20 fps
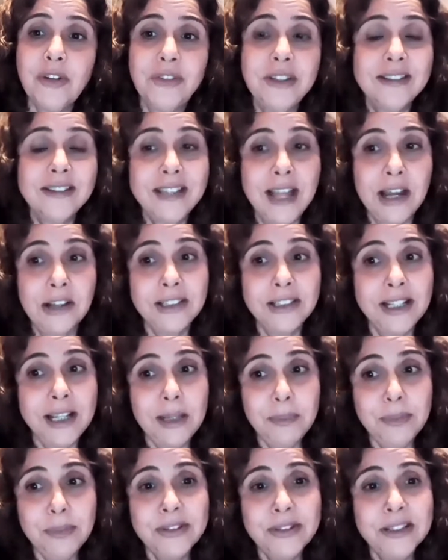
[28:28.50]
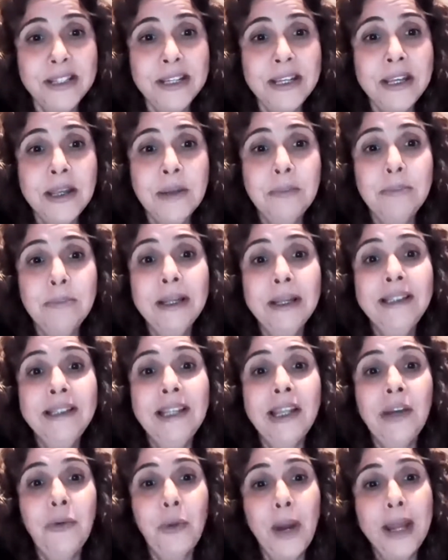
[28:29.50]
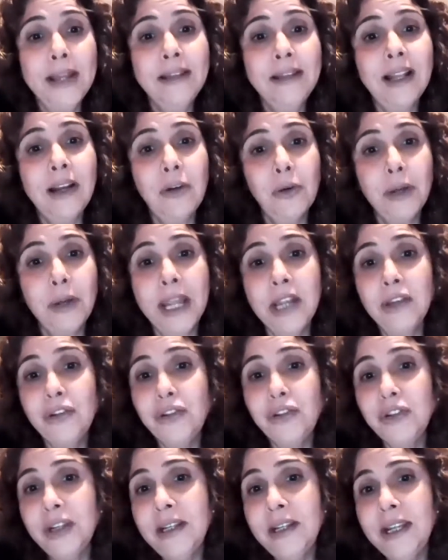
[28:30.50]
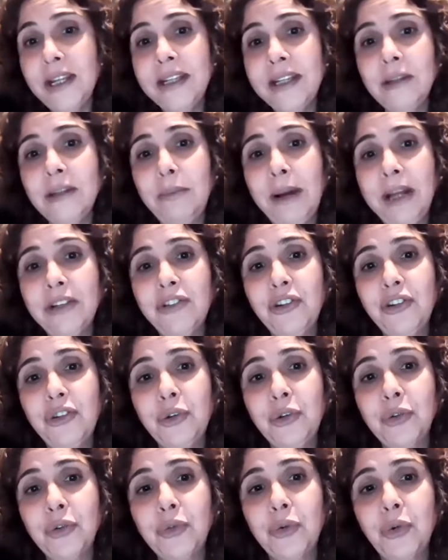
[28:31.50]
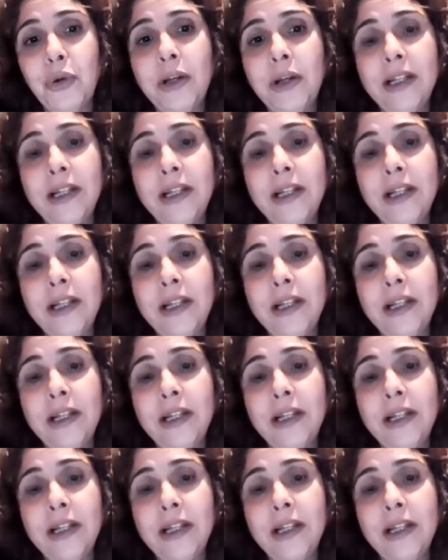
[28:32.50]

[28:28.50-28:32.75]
of the startups by the right allocation and the budget control.